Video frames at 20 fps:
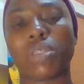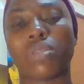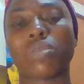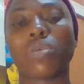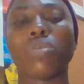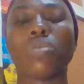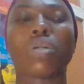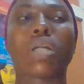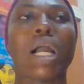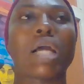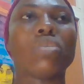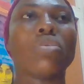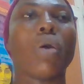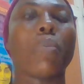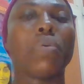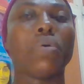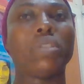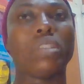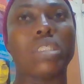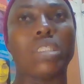it. So you can
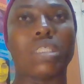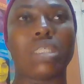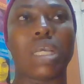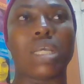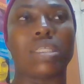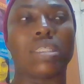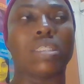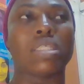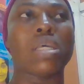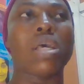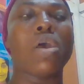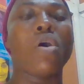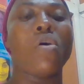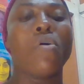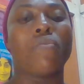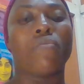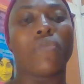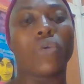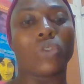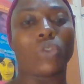open the test
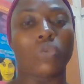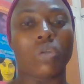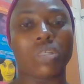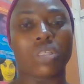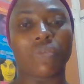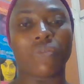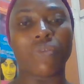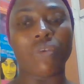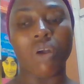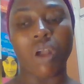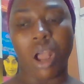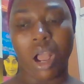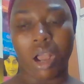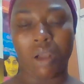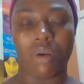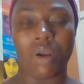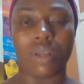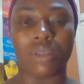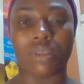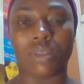for 24
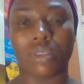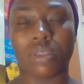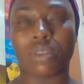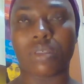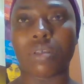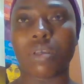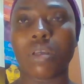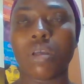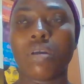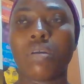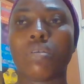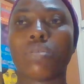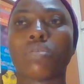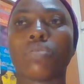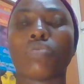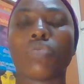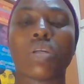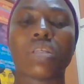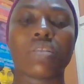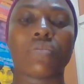hours.
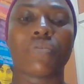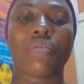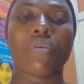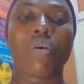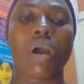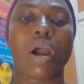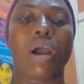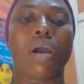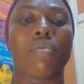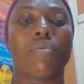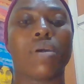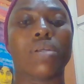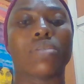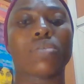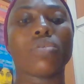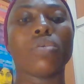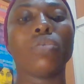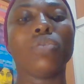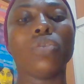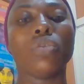24 hours.
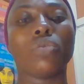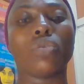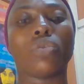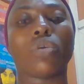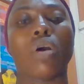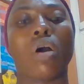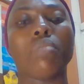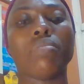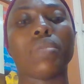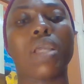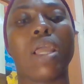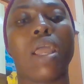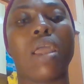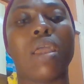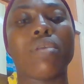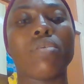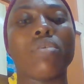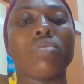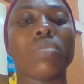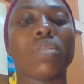So you come
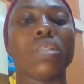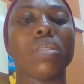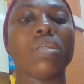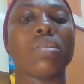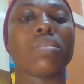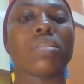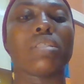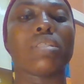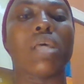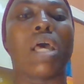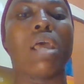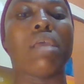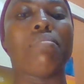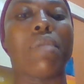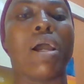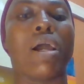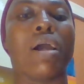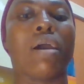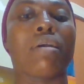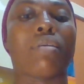there, you see
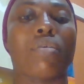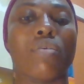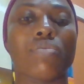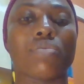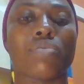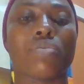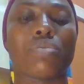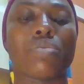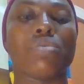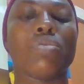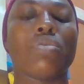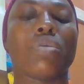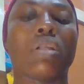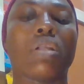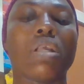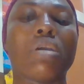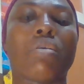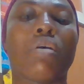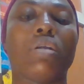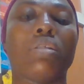timer control, you
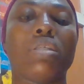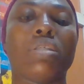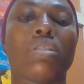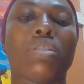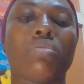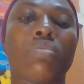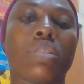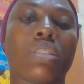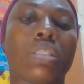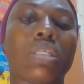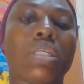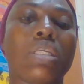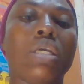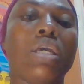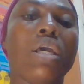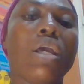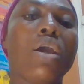click on it, you will see